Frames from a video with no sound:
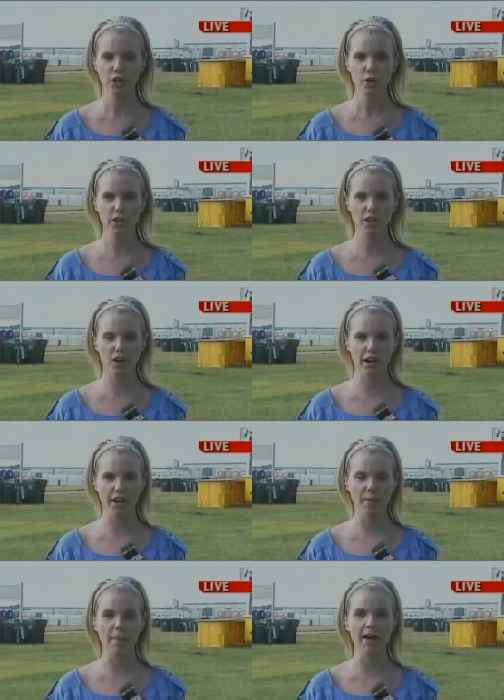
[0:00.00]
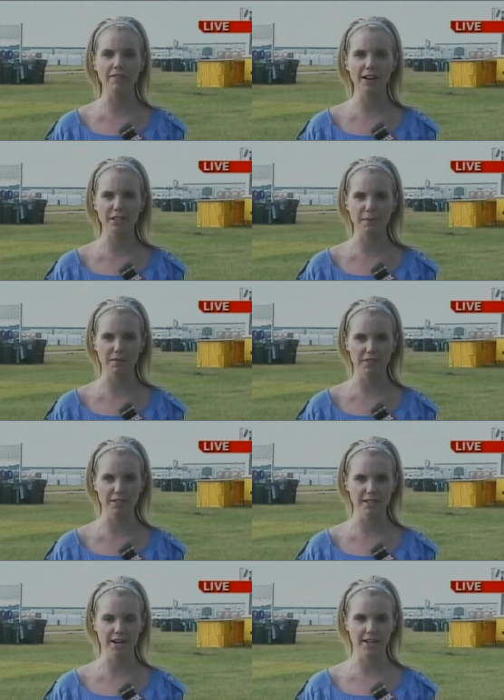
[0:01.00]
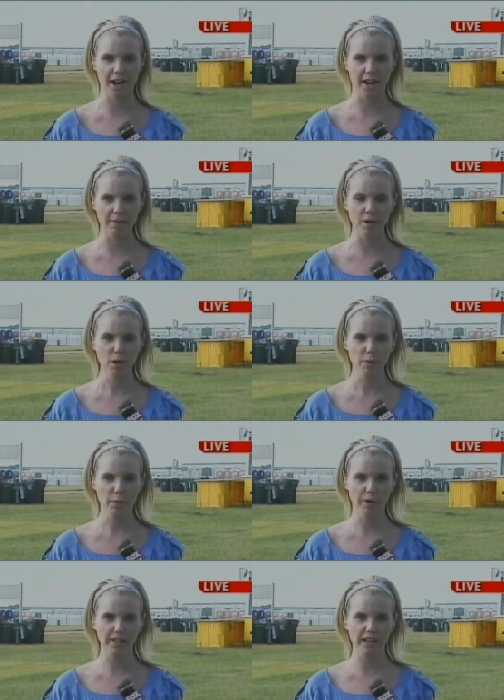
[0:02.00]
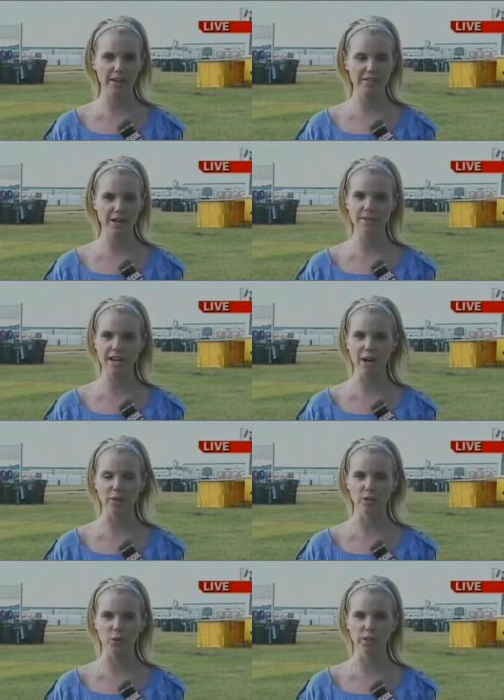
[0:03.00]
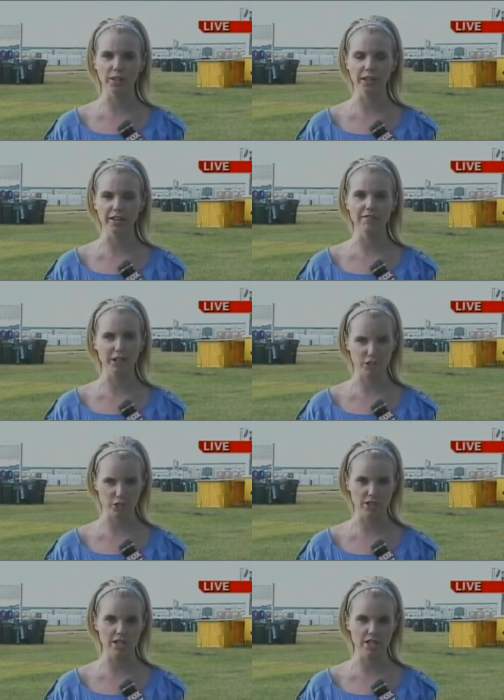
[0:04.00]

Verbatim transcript: you can log on to myfoxmemphis.com. Reporting live downtown, Lauren Lee, Fox 13.